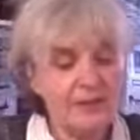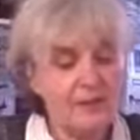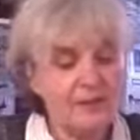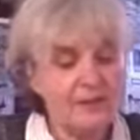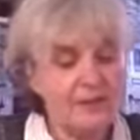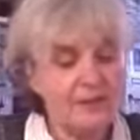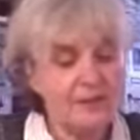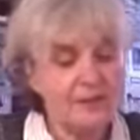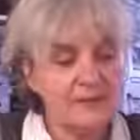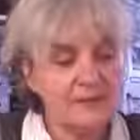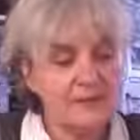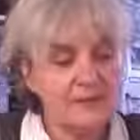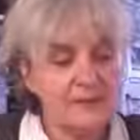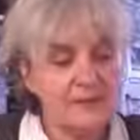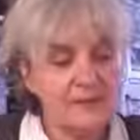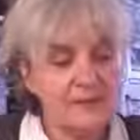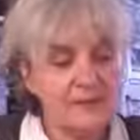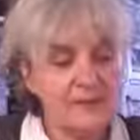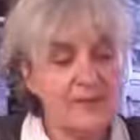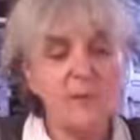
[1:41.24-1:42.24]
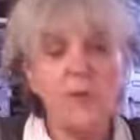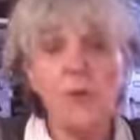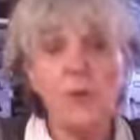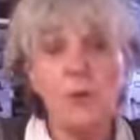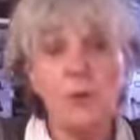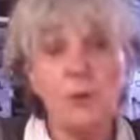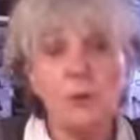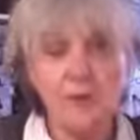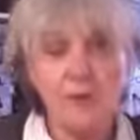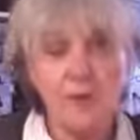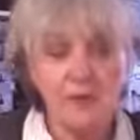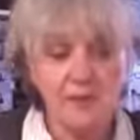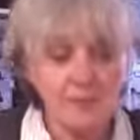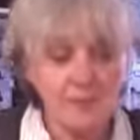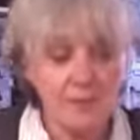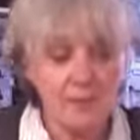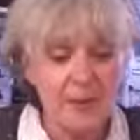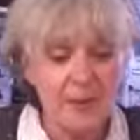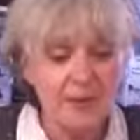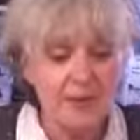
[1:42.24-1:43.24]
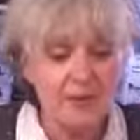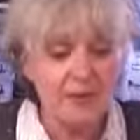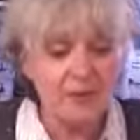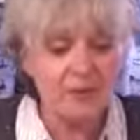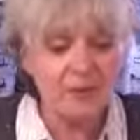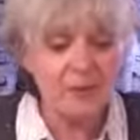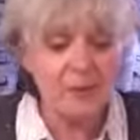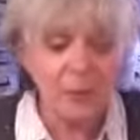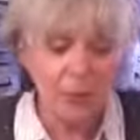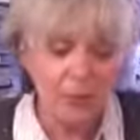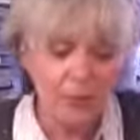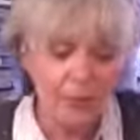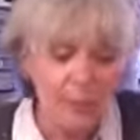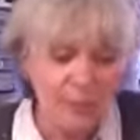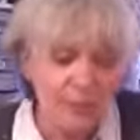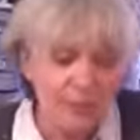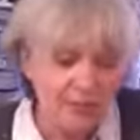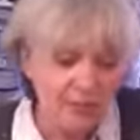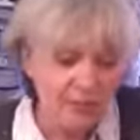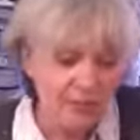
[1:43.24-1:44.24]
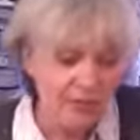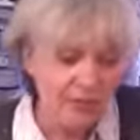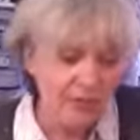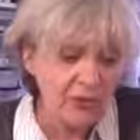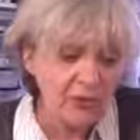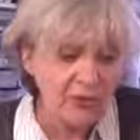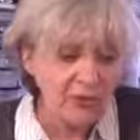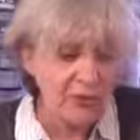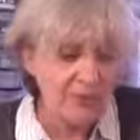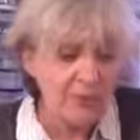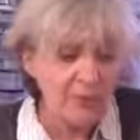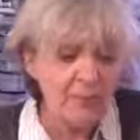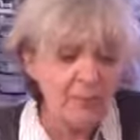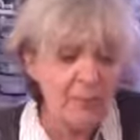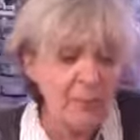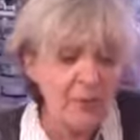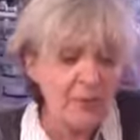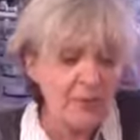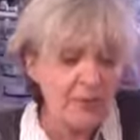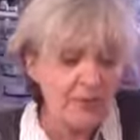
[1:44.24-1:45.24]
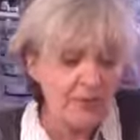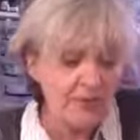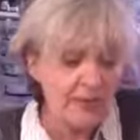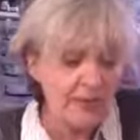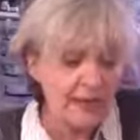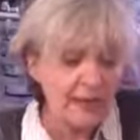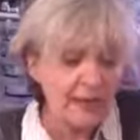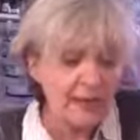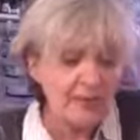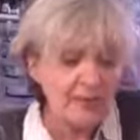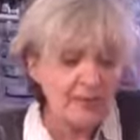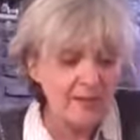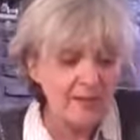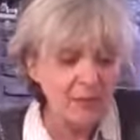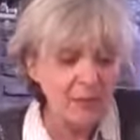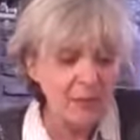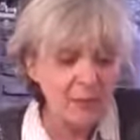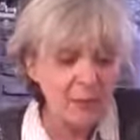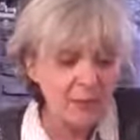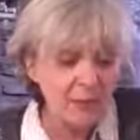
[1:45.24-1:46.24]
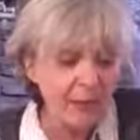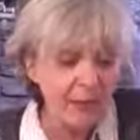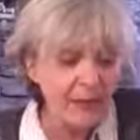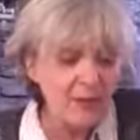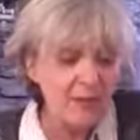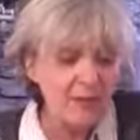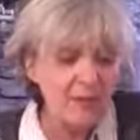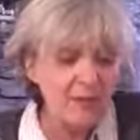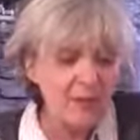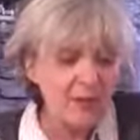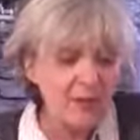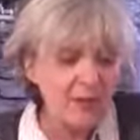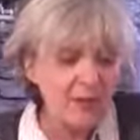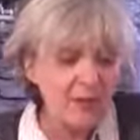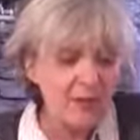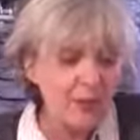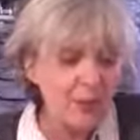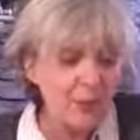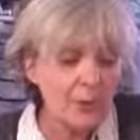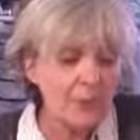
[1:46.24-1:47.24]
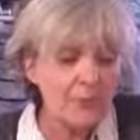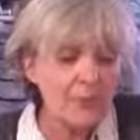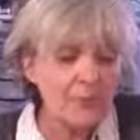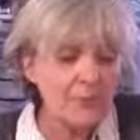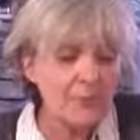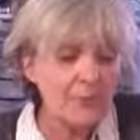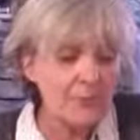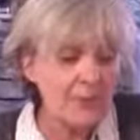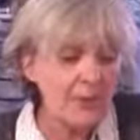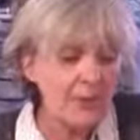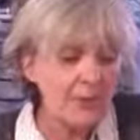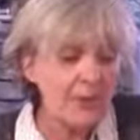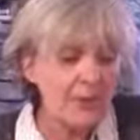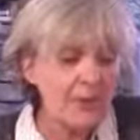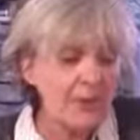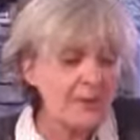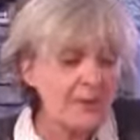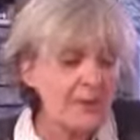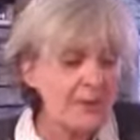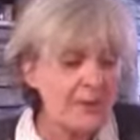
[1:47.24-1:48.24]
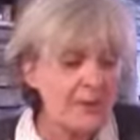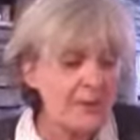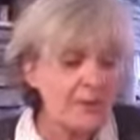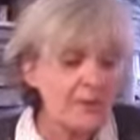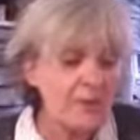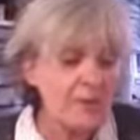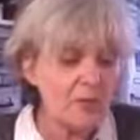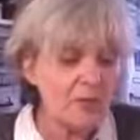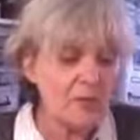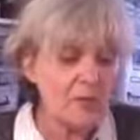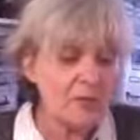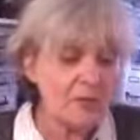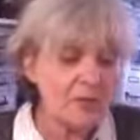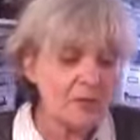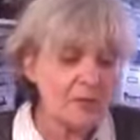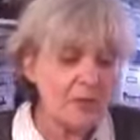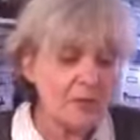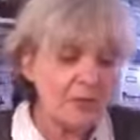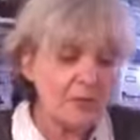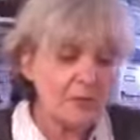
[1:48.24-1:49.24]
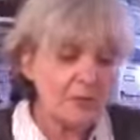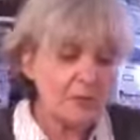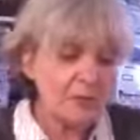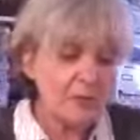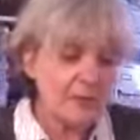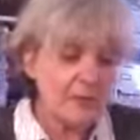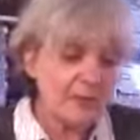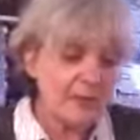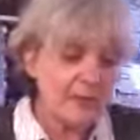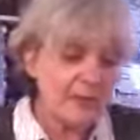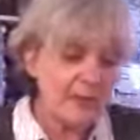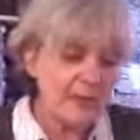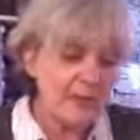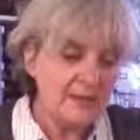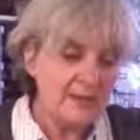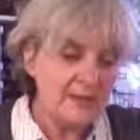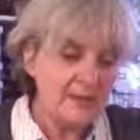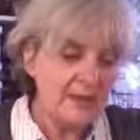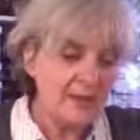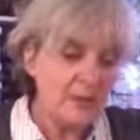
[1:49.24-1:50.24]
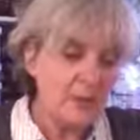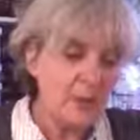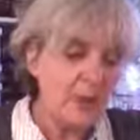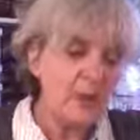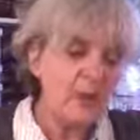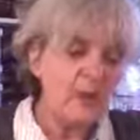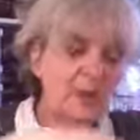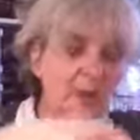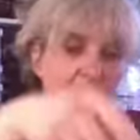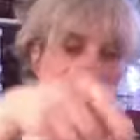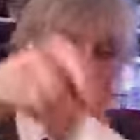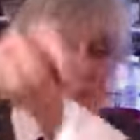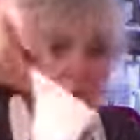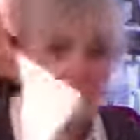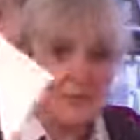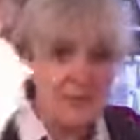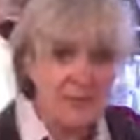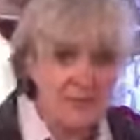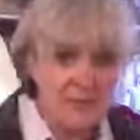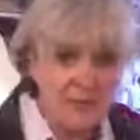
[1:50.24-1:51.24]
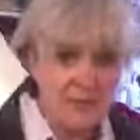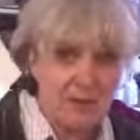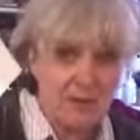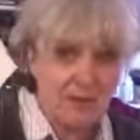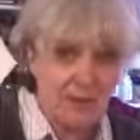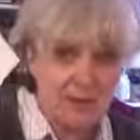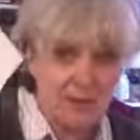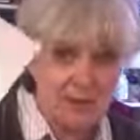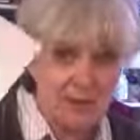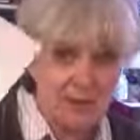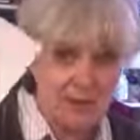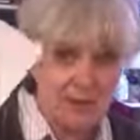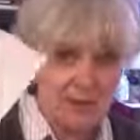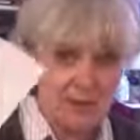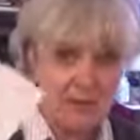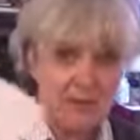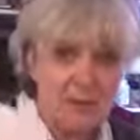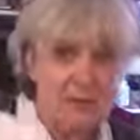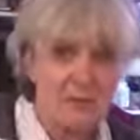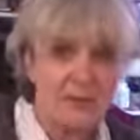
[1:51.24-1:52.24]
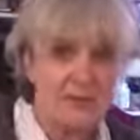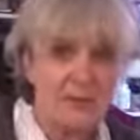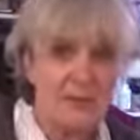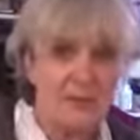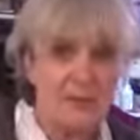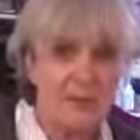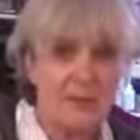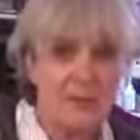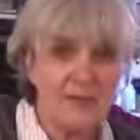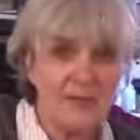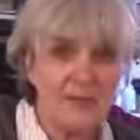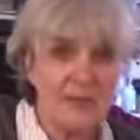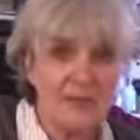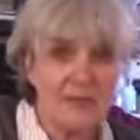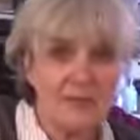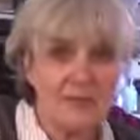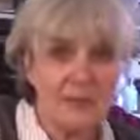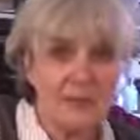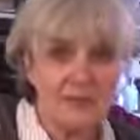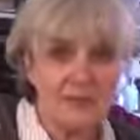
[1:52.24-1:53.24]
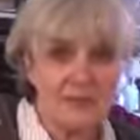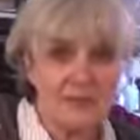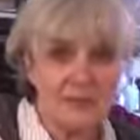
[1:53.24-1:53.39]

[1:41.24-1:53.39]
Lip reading: and smaller ones can be made into smaller pieces of jewellery, components for necklaces or rings or whatever, but I'm going to make this one a little bit wider. At the moment it's like that.